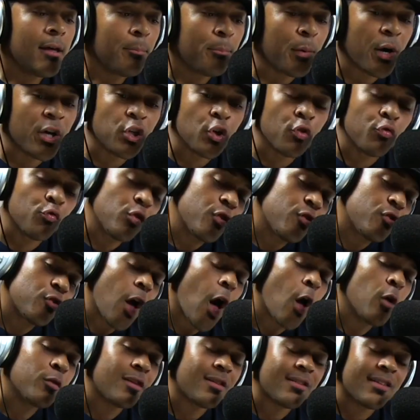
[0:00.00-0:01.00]
But your
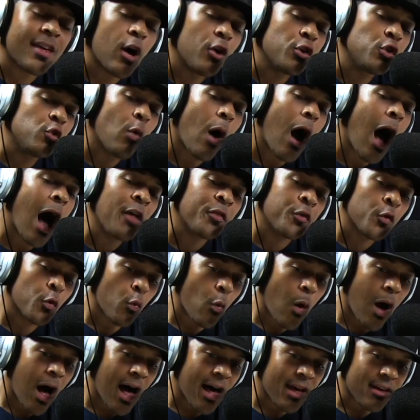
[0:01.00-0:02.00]
results tell you
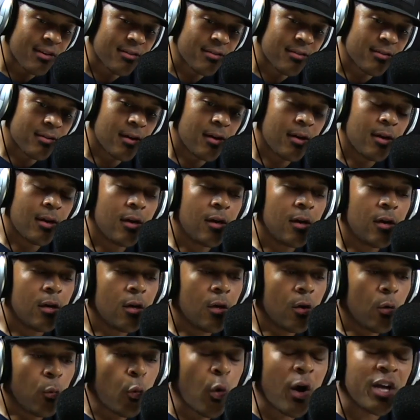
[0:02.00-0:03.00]
otherwise.
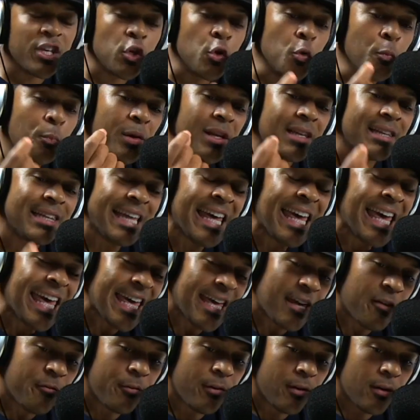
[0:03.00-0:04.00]
What you
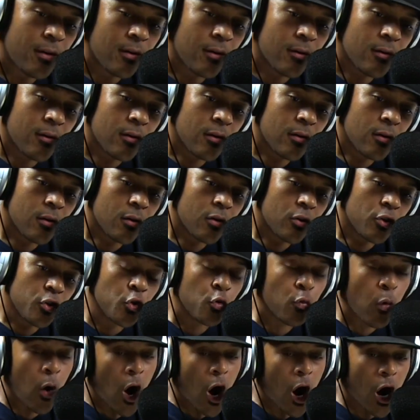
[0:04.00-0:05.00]
believe
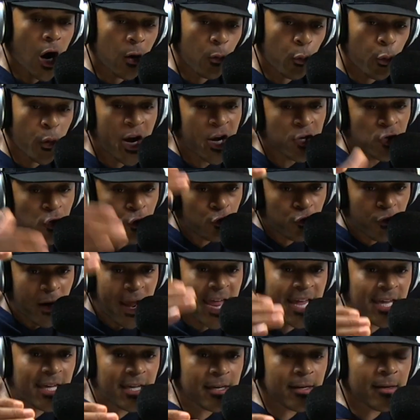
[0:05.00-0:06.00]
you are, where you
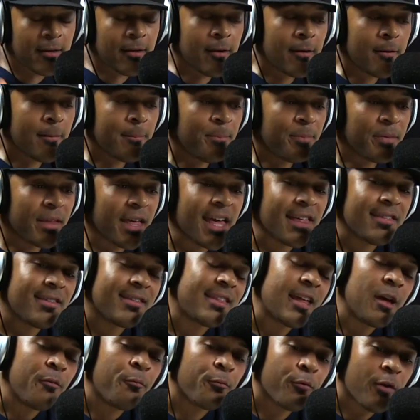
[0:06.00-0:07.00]
rank, is
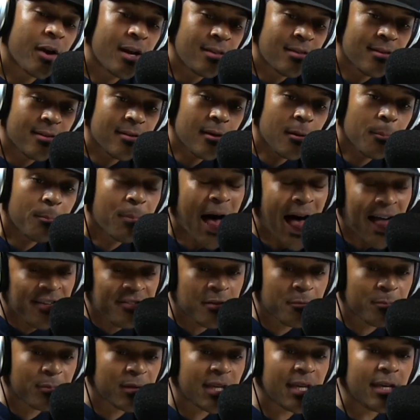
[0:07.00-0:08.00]
different,
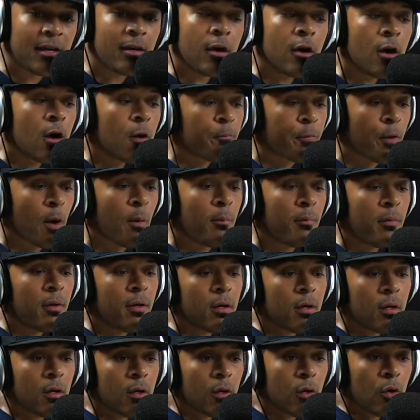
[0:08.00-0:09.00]
possibly, from
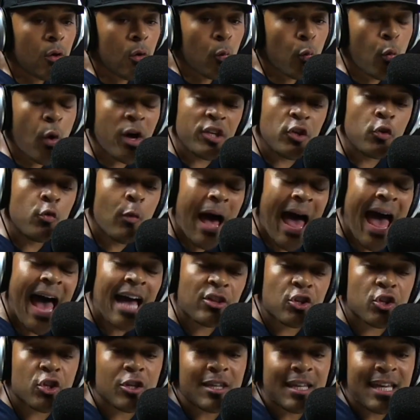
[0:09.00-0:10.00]
what you
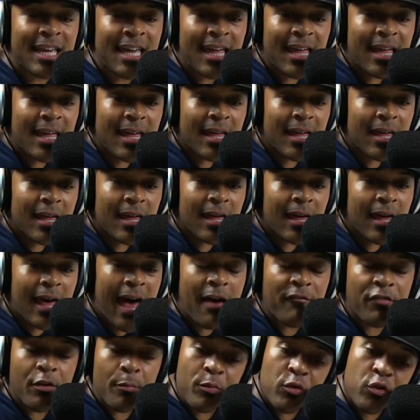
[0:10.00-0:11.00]
actually
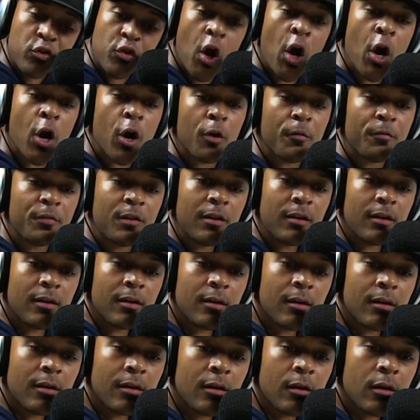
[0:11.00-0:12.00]
have observed,
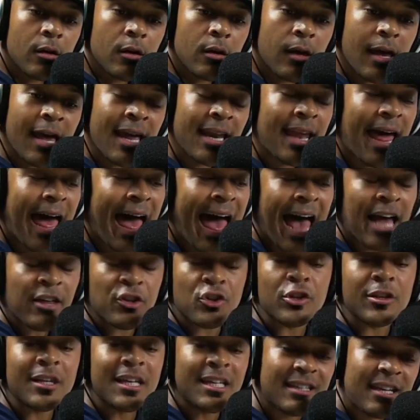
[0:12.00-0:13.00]
and
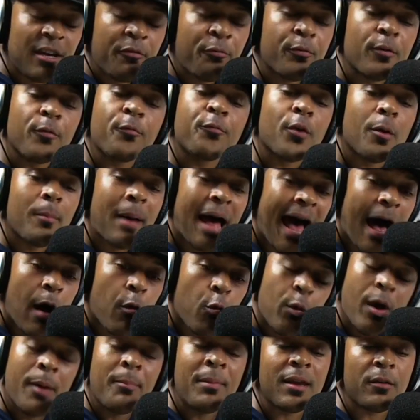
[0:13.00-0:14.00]
actually different from how
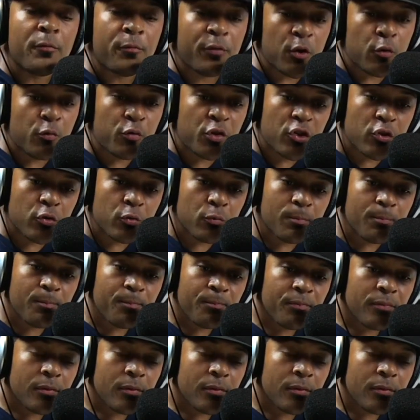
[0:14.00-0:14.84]
women view you.